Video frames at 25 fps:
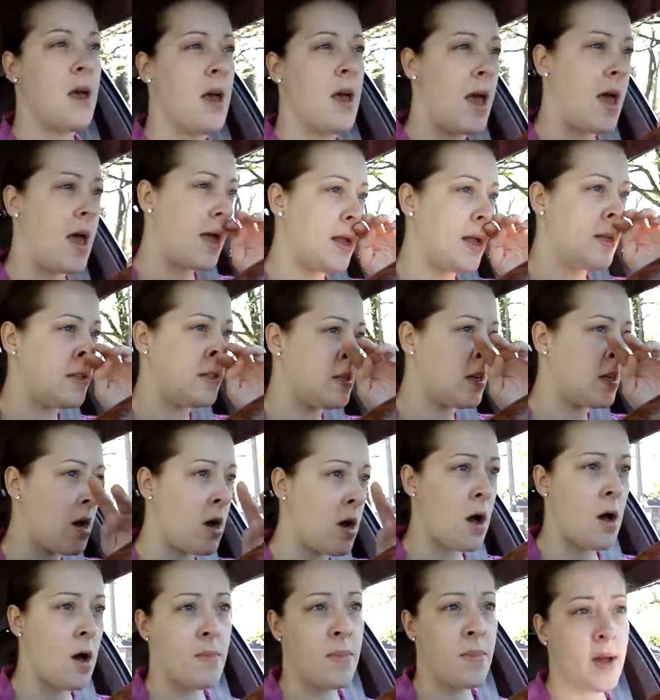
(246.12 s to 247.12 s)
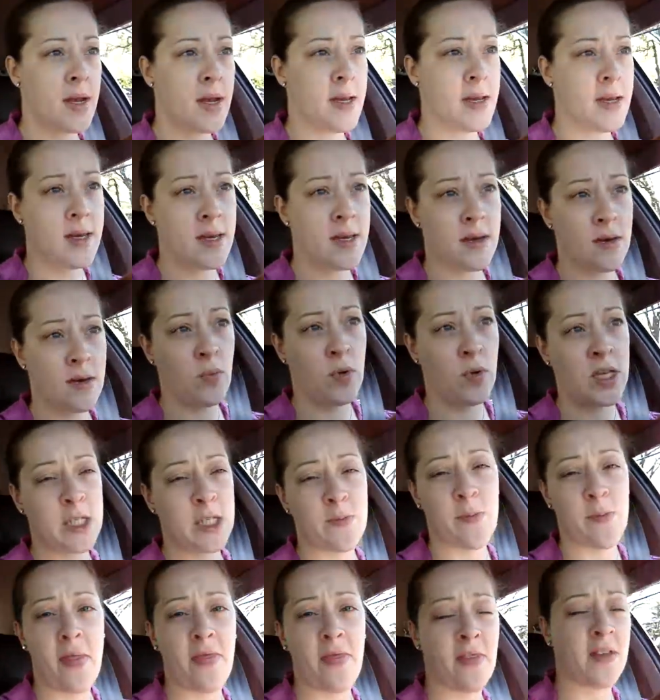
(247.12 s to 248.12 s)
it. And um, we
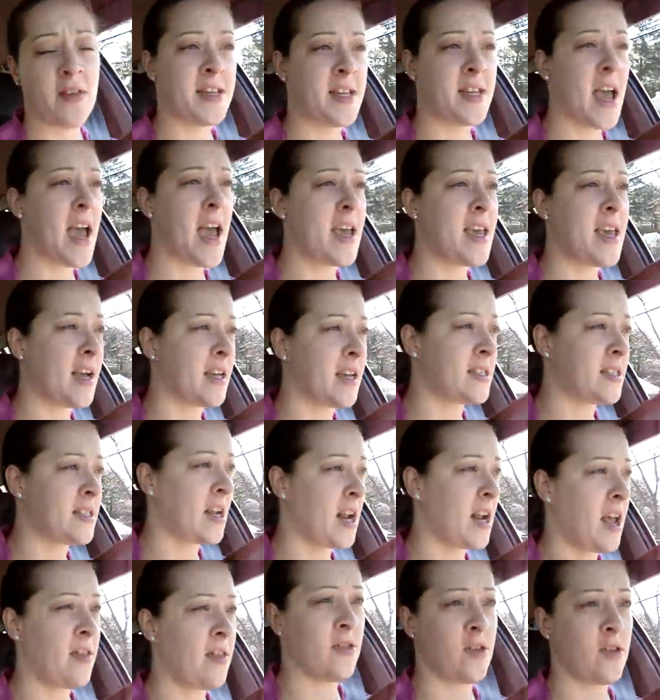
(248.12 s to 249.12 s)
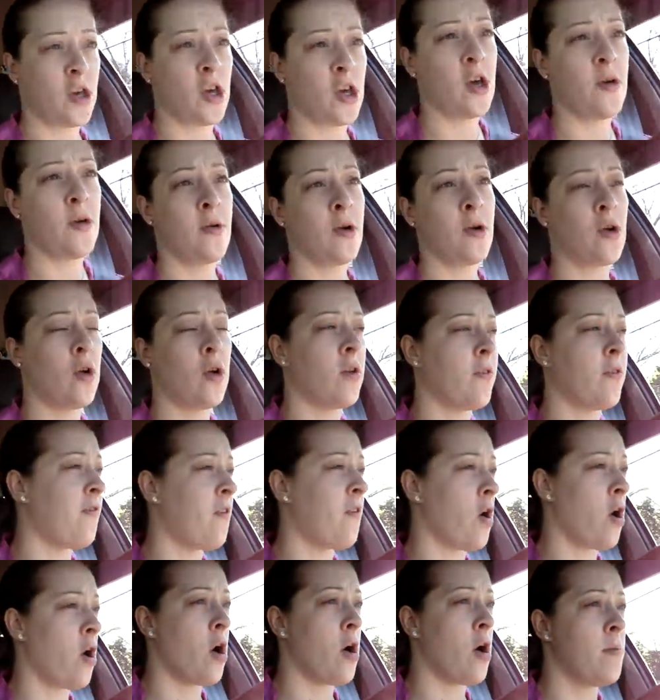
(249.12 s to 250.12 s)
spent the day yesterday at the cubicle
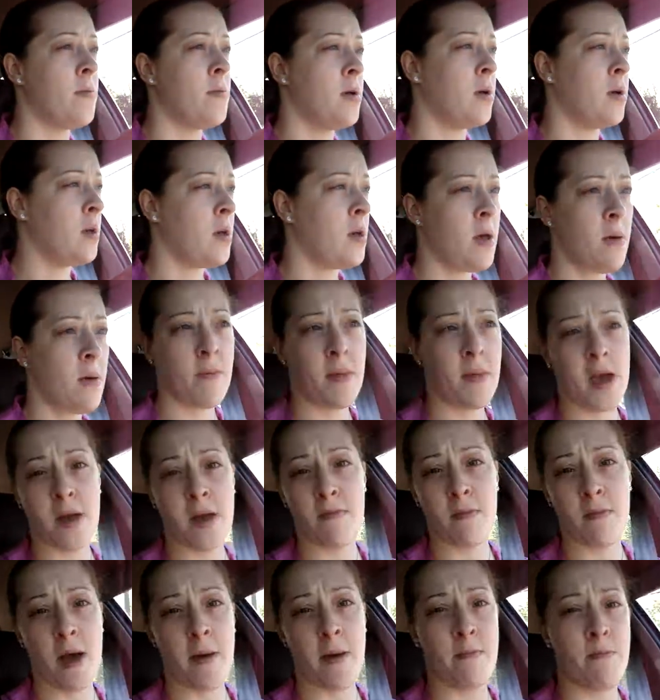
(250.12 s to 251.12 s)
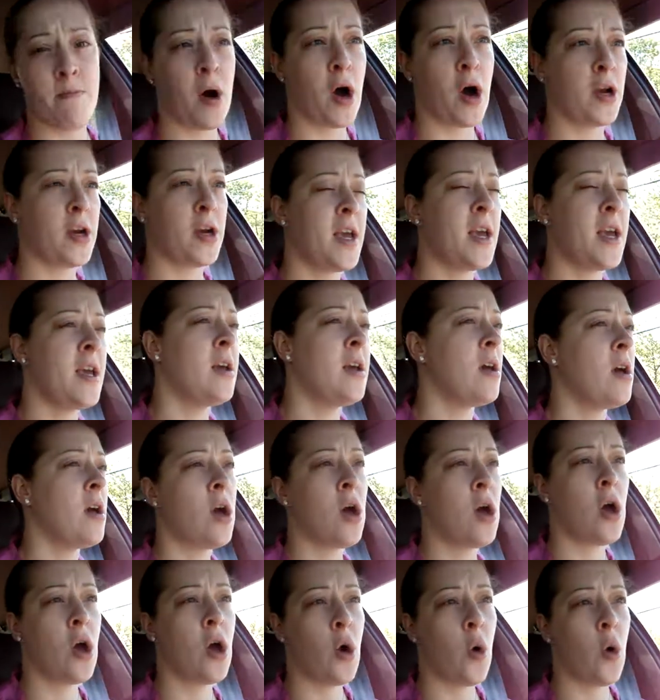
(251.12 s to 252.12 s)
farm, me and my buddy,
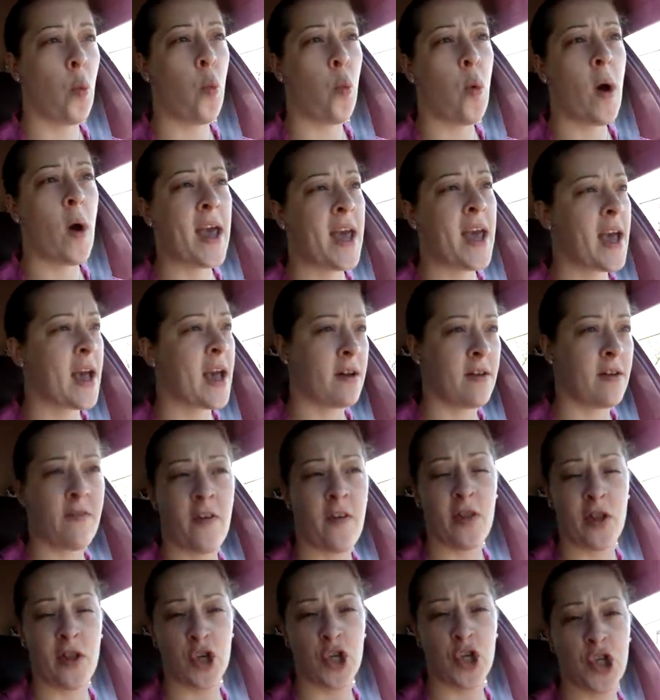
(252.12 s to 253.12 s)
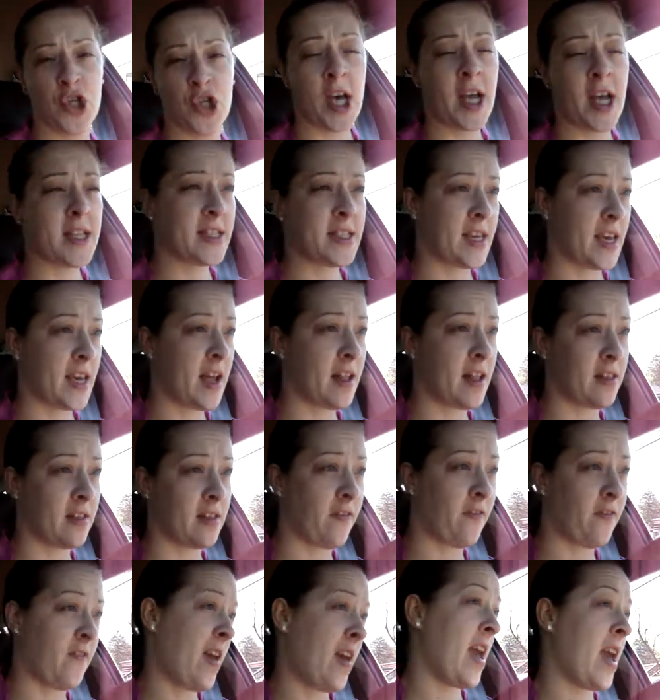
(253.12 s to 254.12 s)
waiting for the shit to hit
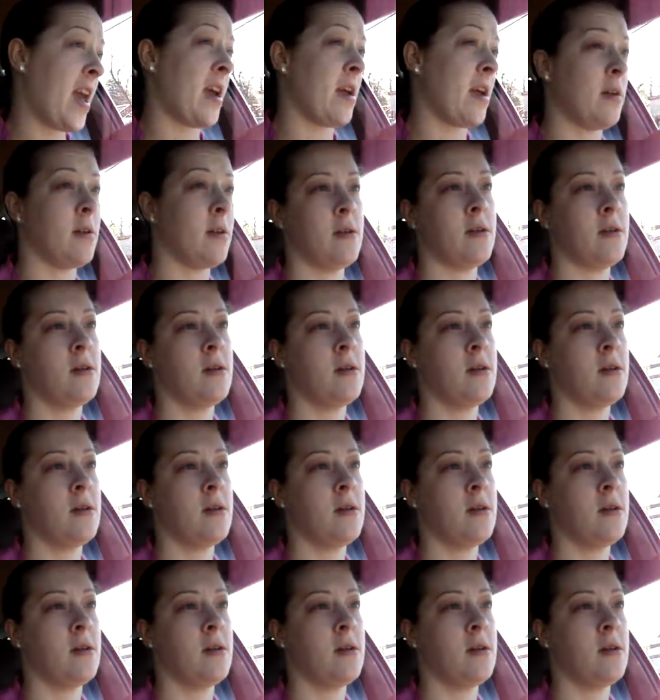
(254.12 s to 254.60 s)
the fan.